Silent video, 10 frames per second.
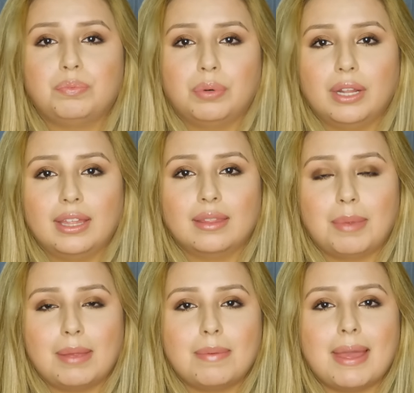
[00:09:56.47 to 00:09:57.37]
putting the
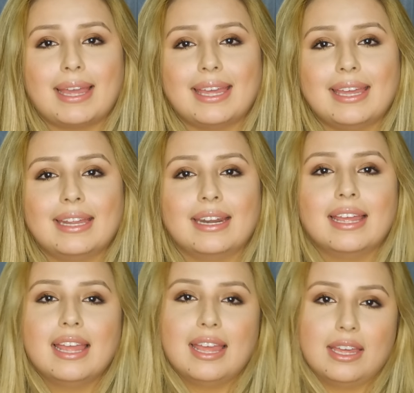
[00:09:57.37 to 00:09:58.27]
baby back in
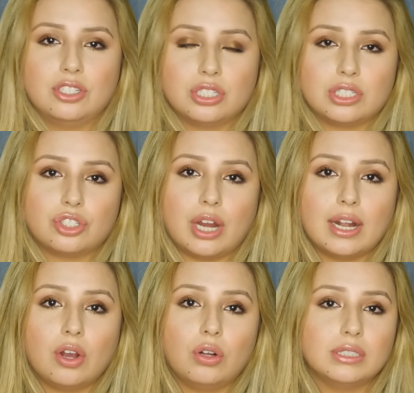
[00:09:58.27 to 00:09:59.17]
and just try
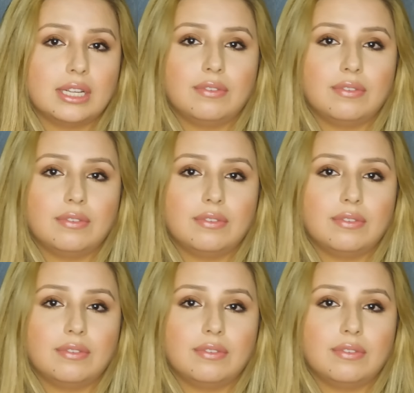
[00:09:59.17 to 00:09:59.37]
to hold it.